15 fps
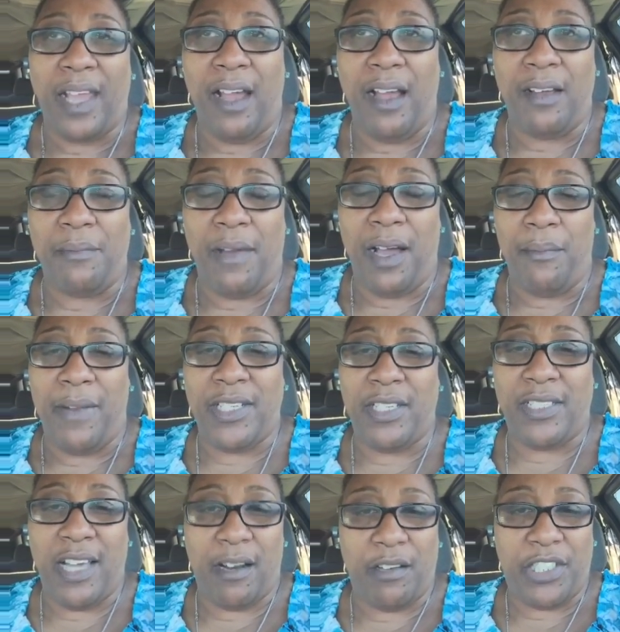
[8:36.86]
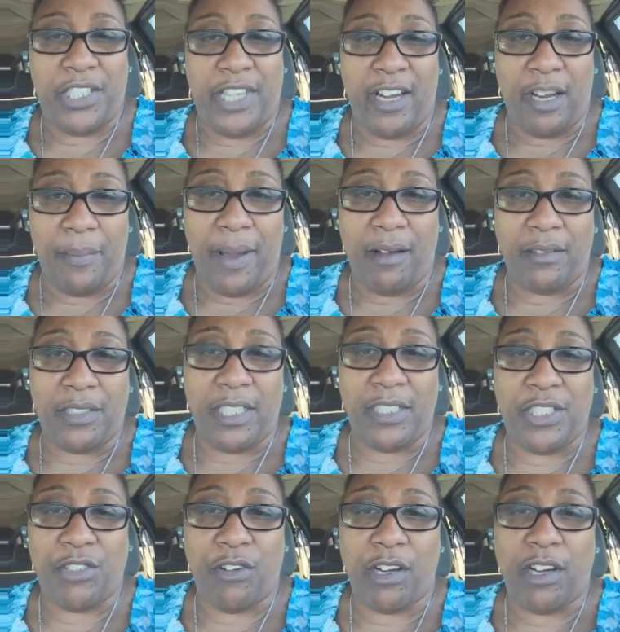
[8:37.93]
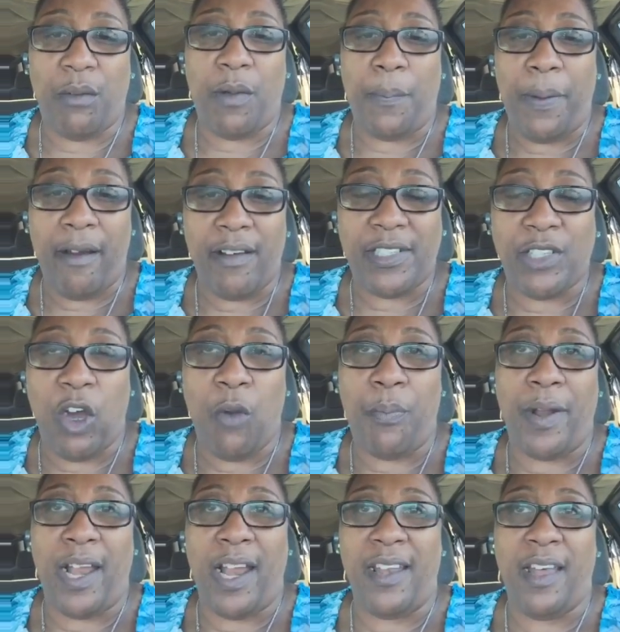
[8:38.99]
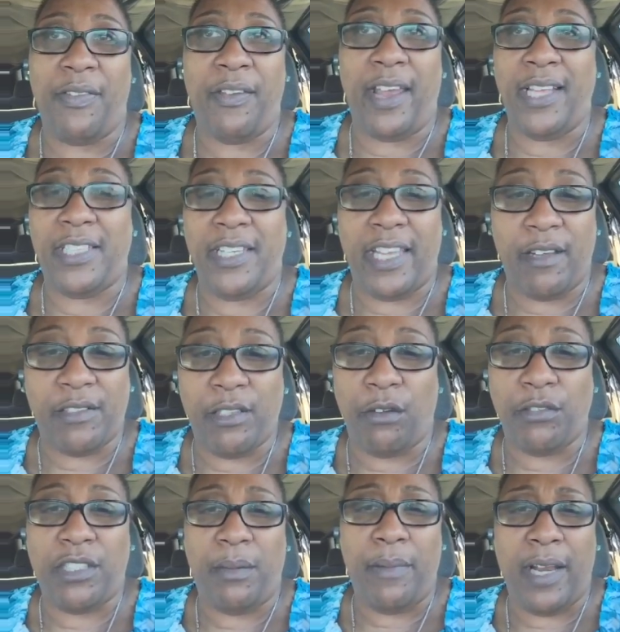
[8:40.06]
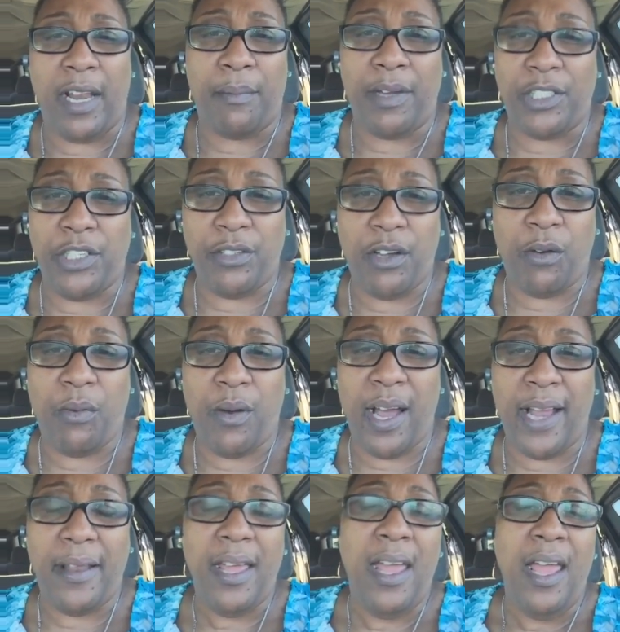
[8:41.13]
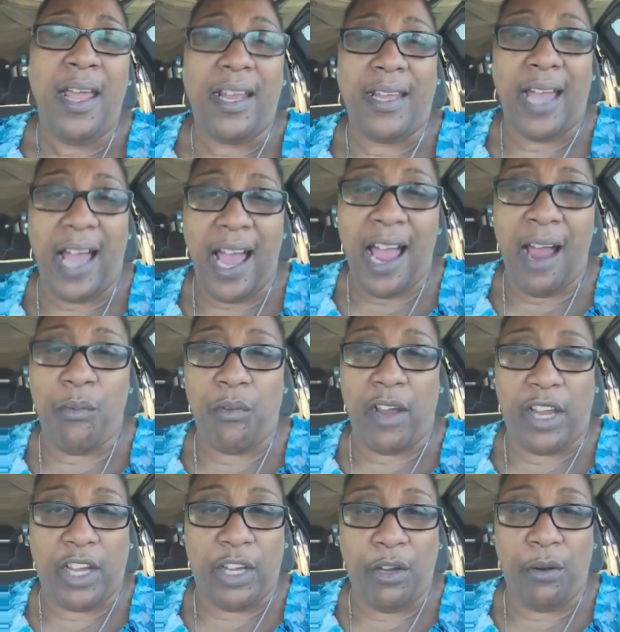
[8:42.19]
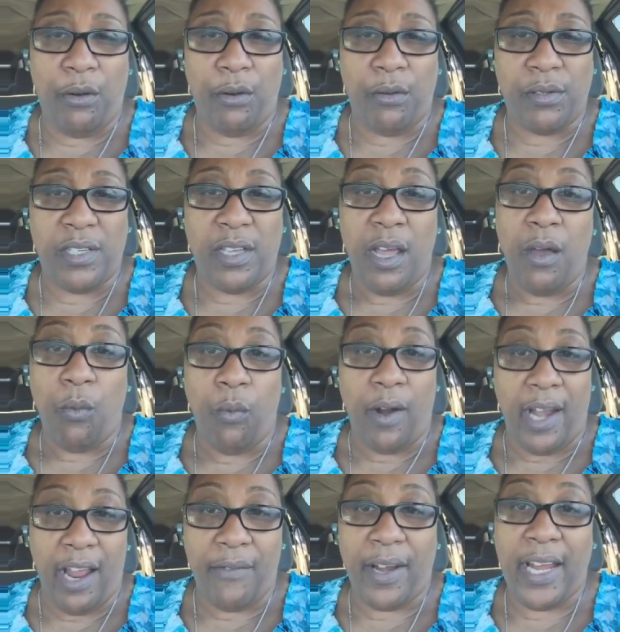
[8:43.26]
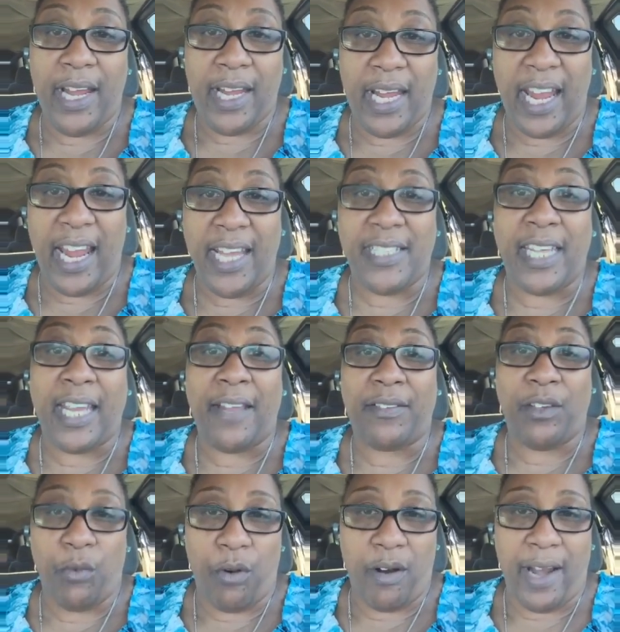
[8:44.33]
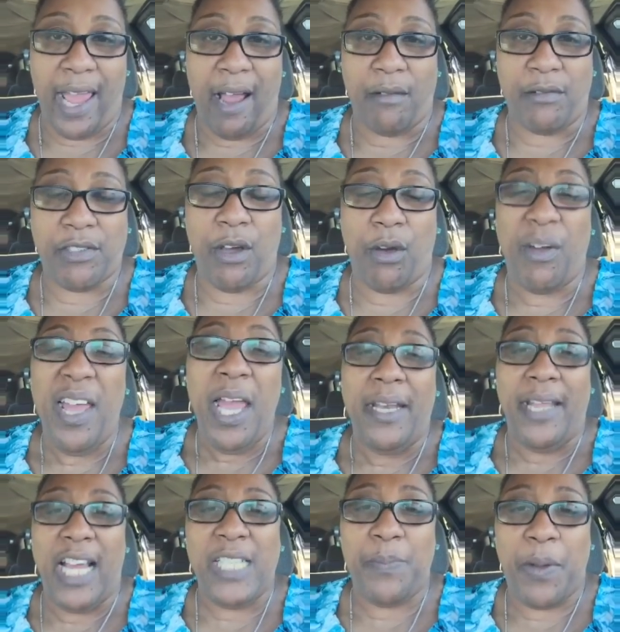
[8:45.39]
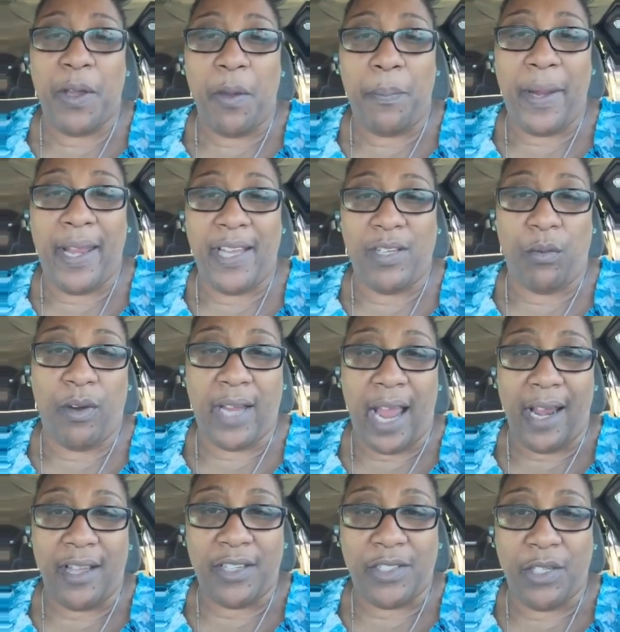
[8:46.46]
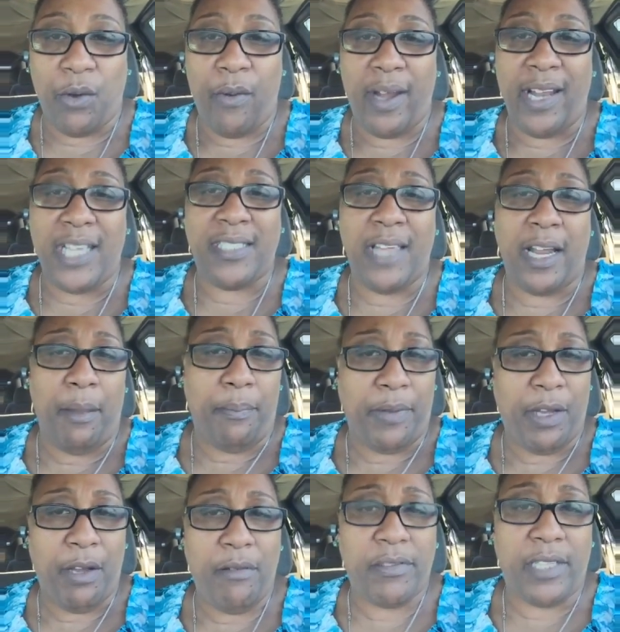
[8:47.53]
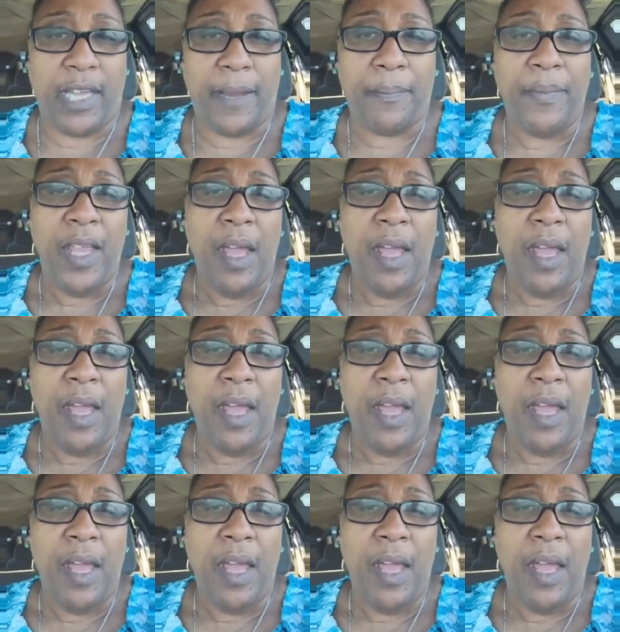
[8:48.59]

Minister Donald shared about this struggle with Periscope and another entity of social media, but you know what? God will use whatever he can to get the word out. So let's be obedient to what God is doing. Let's not abuse it,